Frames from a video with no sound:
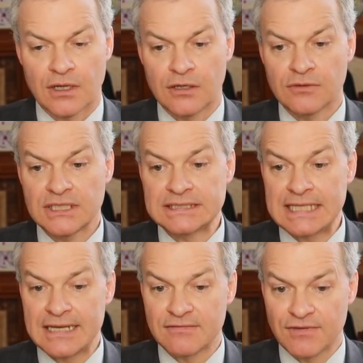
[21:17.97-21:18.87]
Only
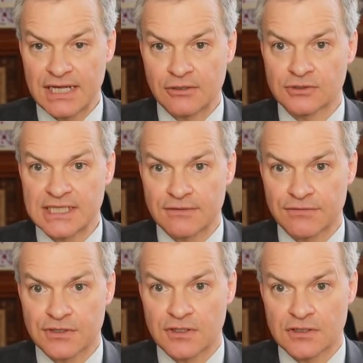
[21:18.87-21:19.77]
10 vowels out of
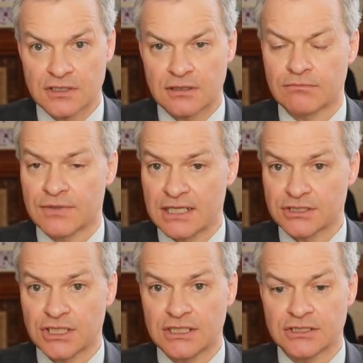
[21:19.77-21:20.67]
30. That
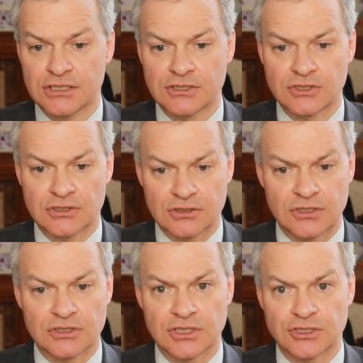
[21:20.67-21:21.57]
changes the
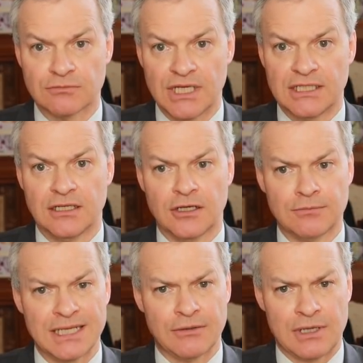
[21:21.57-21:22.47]
decision making. I'm
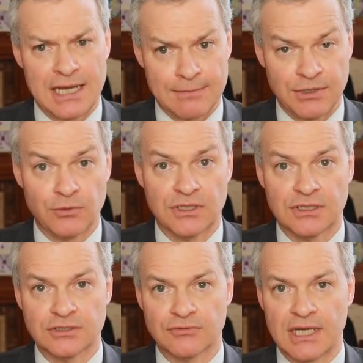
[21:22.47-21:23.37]
now happy with
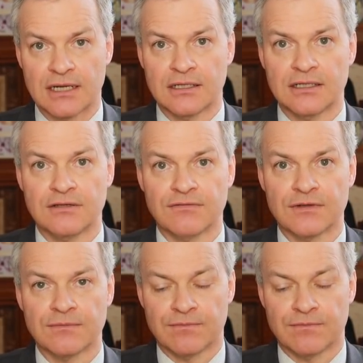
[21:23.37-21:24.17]
this rack leave.